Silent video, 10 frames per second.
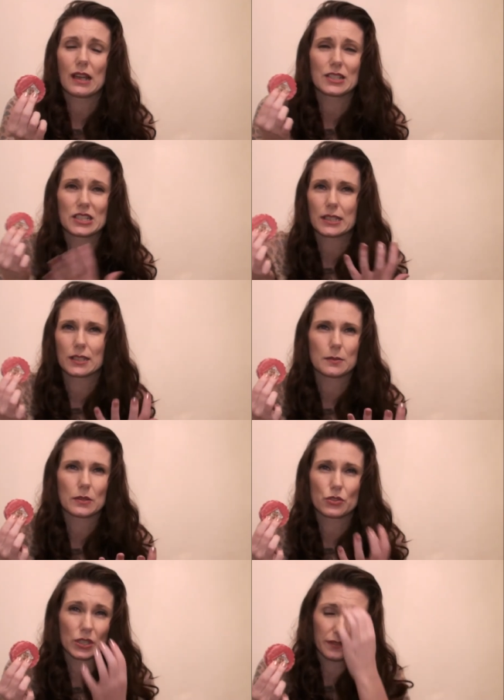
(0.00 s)
I just think it
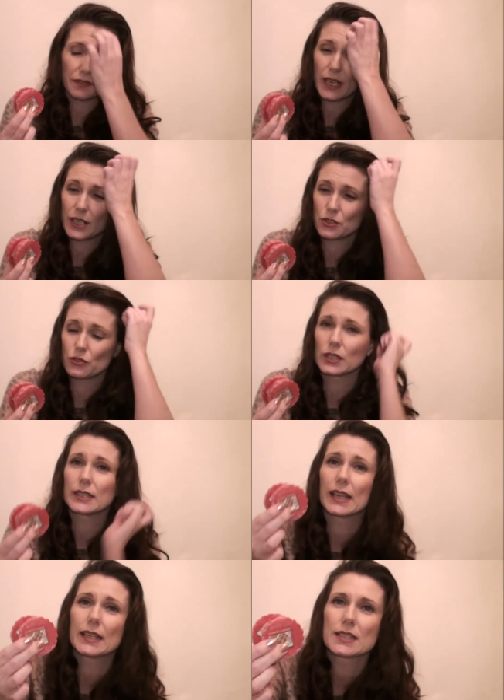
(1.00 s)
smells really fresh and really
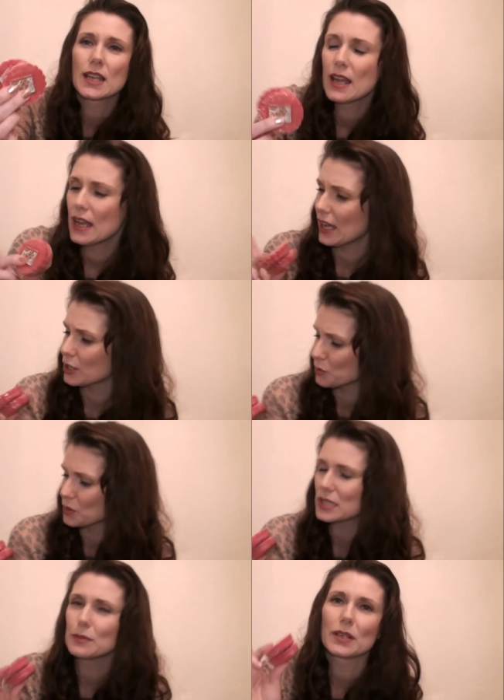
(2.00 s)
nice. As you will
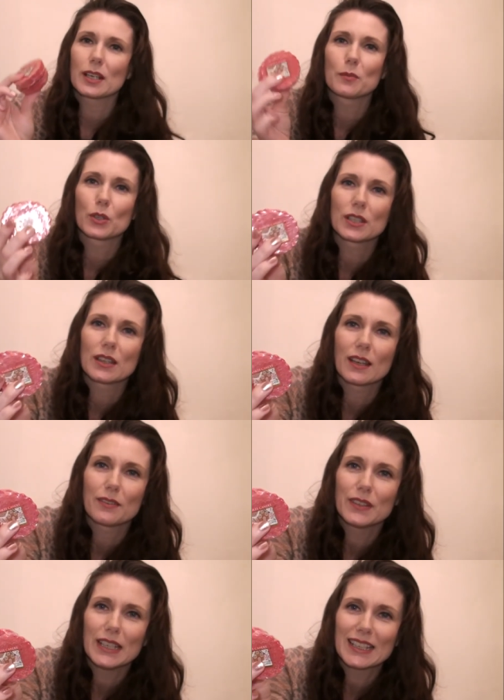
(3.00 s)
see when I come onto the
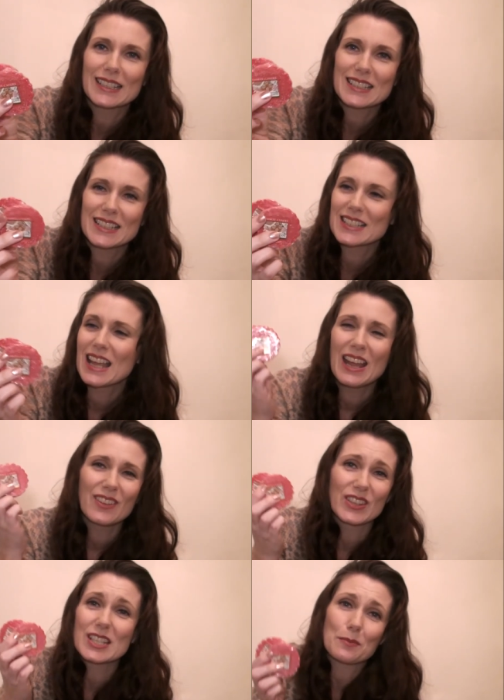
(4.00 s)
fragrances,
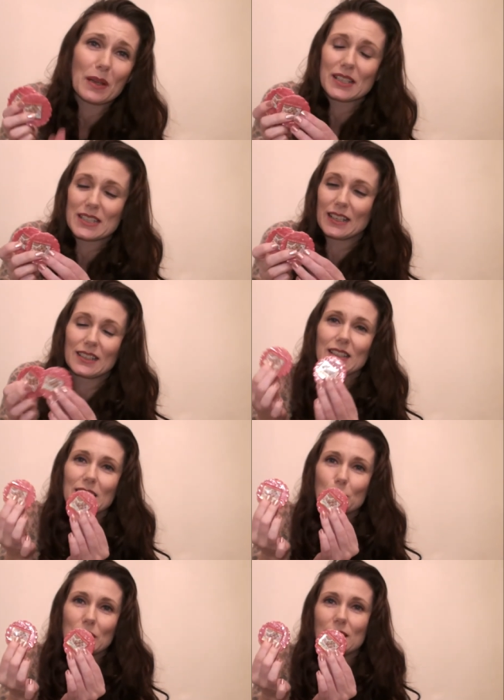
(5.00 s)
these smell exactly
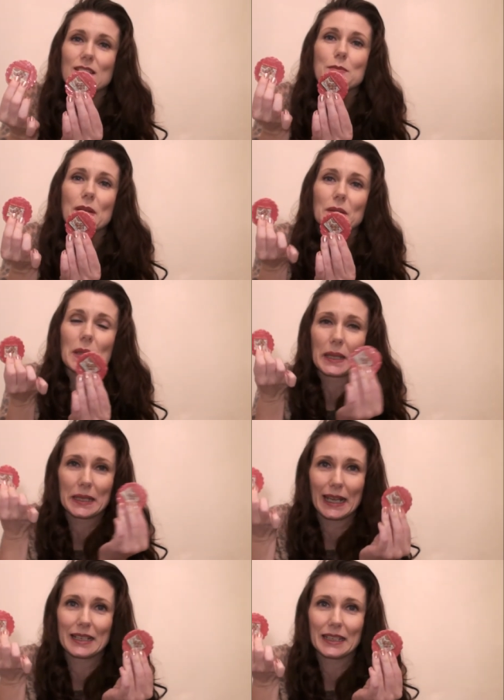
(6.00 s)
like you would think they smell, like
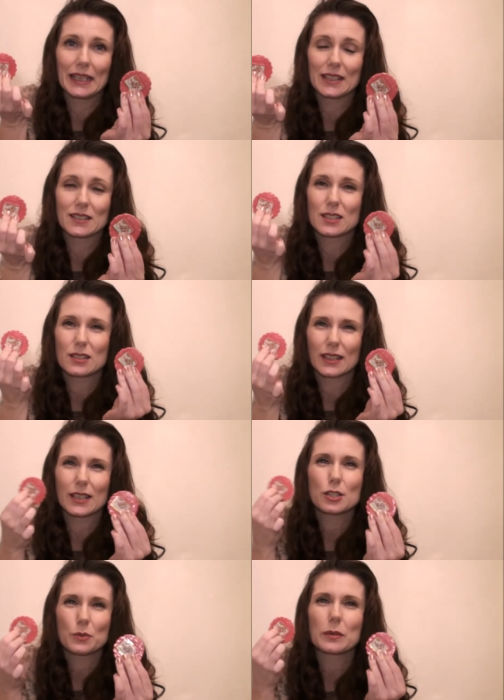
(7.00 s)
candy canes, like
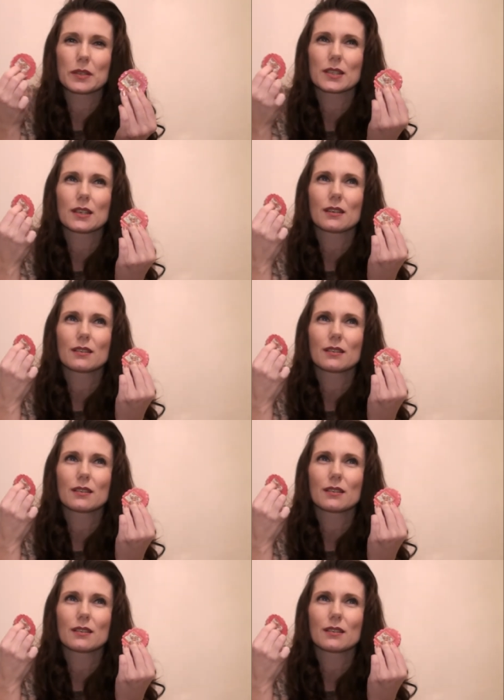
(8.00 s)
a sweet